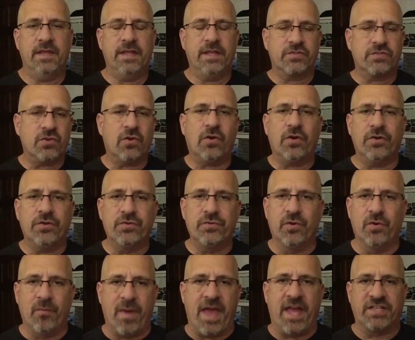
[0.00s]
It's hard
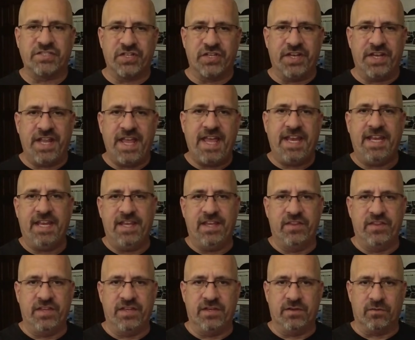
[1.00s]
to imagine that any
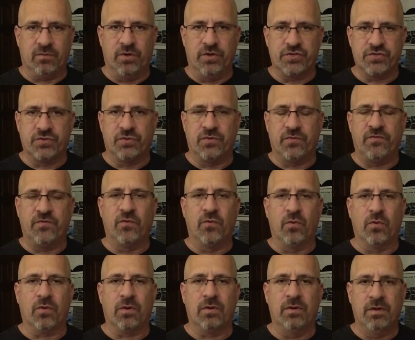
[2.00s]
of the original
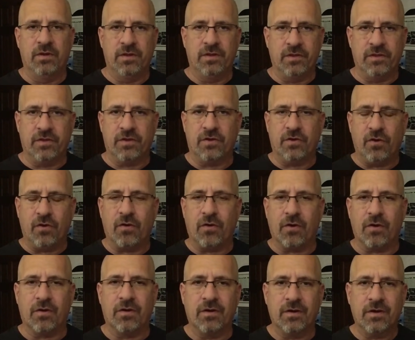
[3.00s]
4 The
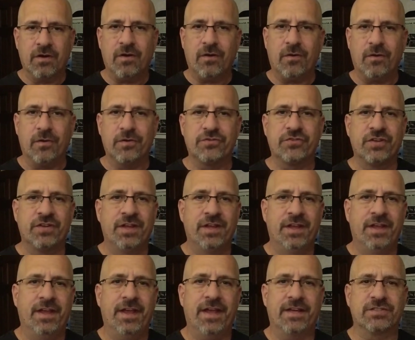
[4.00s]
Car cars
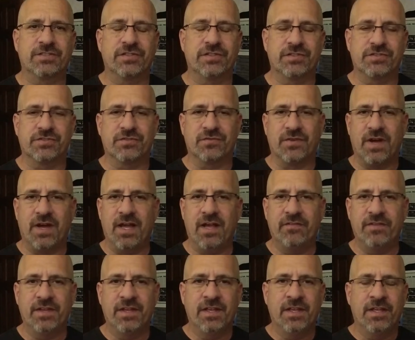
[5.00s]
actually
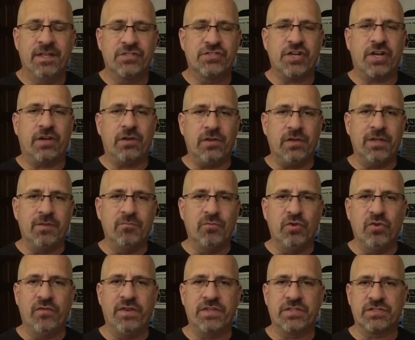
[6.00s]
survived. Generally,
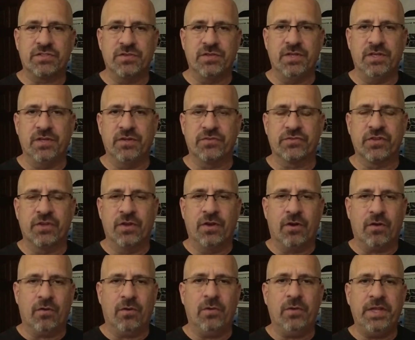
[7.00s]
movie studios
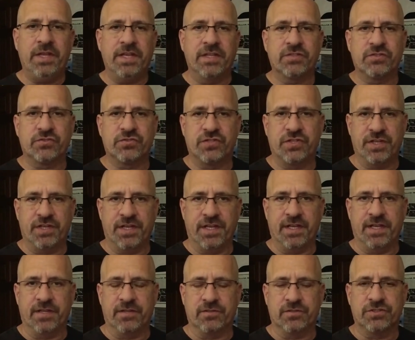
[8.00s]
are only interested in
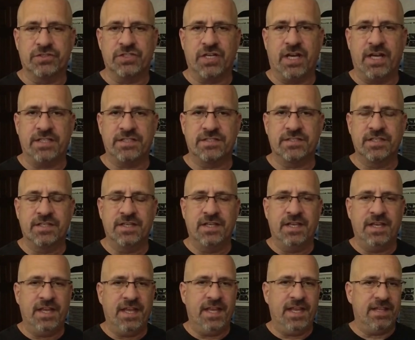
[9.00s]
getting their shots,
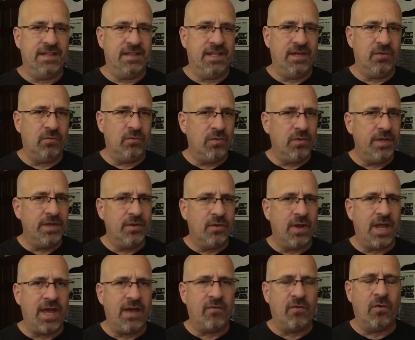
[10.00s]
and they really
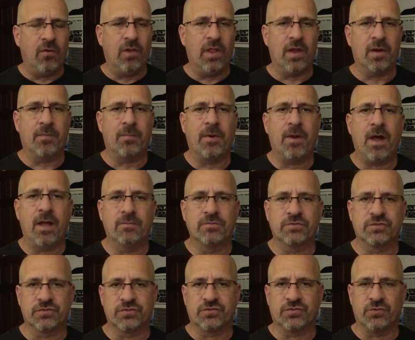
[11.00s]
don't have a whole lot of
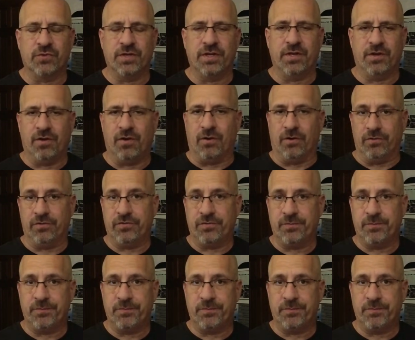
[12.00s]
problems destroying cars.